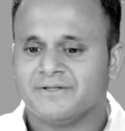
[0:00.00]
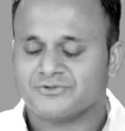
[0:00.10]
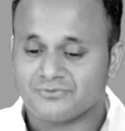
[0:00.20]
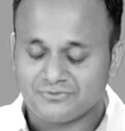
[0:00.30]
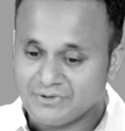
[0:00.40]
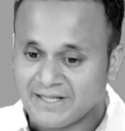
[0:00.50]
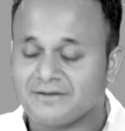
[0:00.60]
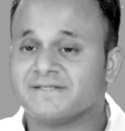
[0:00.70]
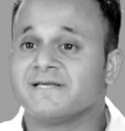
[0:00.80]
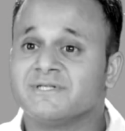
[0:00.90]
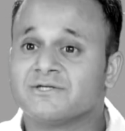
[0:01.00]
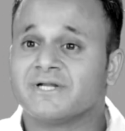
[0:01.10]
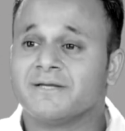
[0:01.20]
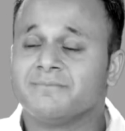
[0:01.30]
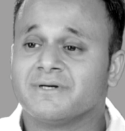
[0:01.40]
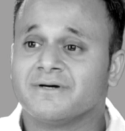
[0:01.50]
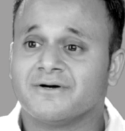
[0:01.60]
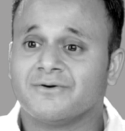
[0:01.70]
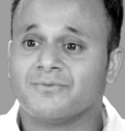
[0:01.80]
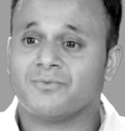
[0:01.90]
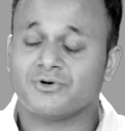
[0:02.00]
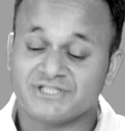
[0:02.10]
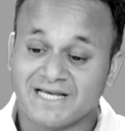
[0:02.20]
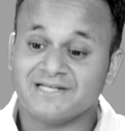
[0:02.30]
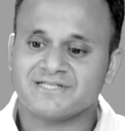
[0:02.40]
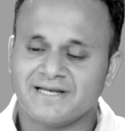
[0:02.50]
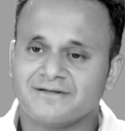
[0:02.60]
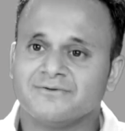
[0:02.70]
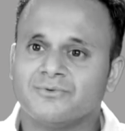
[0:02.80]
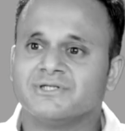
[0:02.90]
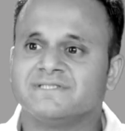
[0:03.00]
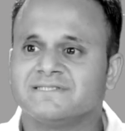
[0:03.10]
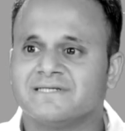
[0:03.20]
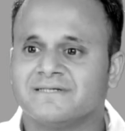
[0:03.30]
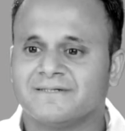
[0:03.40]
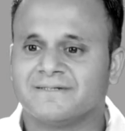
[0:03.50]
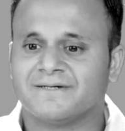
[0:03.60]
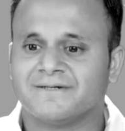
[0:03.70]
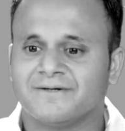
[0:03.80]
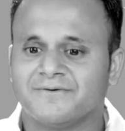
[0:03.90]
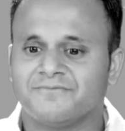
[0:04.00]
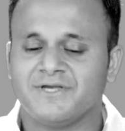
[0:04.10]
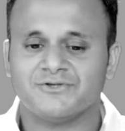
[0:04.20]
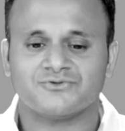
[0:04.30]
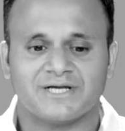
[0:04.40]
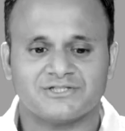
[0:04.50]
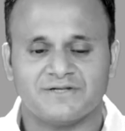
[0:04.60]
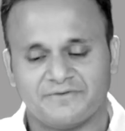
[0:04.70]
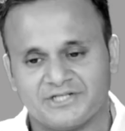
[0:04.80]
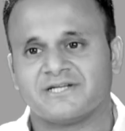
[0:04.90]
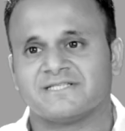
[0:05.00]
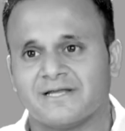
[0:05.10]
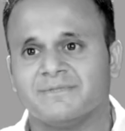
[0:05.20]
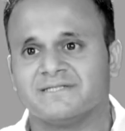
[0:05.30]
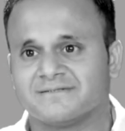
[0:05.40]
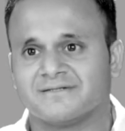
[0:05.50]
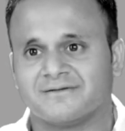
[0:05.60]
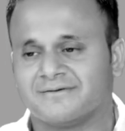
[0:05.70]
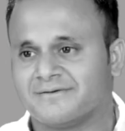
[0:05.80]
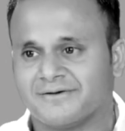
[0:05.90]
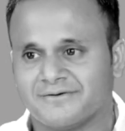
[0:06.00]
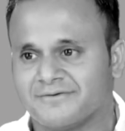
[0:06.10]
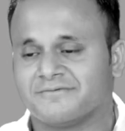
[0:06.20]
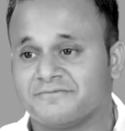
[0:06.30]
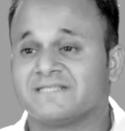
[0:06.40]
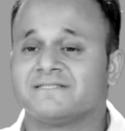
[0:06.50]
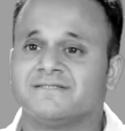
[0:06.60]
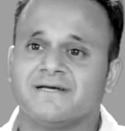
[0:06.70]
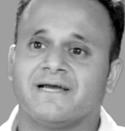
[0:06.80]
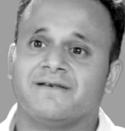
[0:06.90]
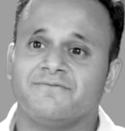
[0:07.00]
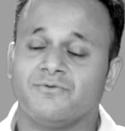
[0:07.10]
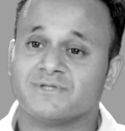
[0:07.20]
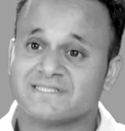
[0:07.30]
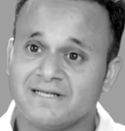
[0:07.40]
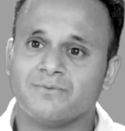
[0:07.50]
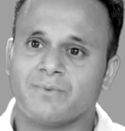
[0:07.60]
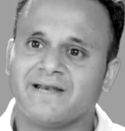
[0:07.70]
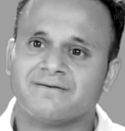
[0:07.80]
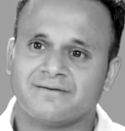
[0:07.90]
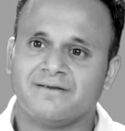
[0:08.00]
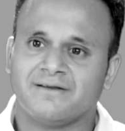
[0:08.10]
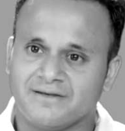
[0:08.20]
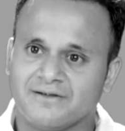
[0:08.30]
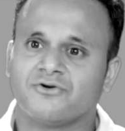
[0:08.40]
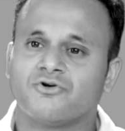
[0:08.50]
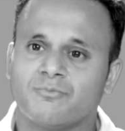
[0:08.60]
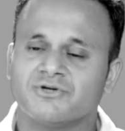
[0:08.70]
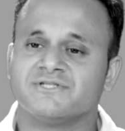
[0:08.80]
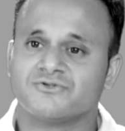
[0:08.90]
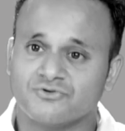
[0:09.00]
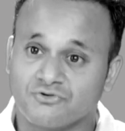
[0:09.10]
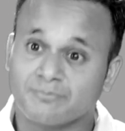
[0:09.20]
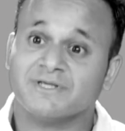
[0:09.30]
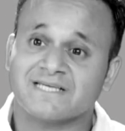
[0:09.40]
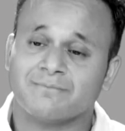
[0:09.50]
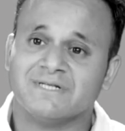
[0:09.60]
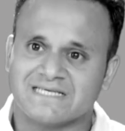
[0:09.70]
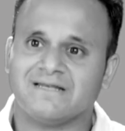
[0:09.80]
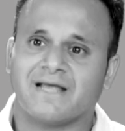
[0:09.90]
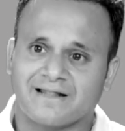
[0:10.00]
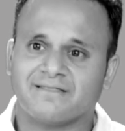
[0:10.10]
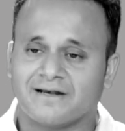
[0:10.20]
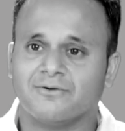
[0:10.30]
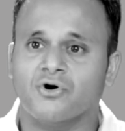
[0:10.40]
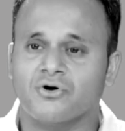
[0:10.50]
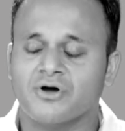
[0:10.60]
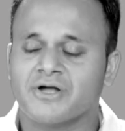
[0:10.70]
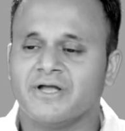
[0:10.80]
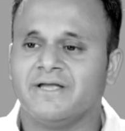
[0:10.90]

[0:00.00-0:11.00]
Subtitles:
So to get the assignments on time, what changed later was we used to actually finish our assignments faster, and we would still wait near the Dropboxes to drop the assignments in at that gong.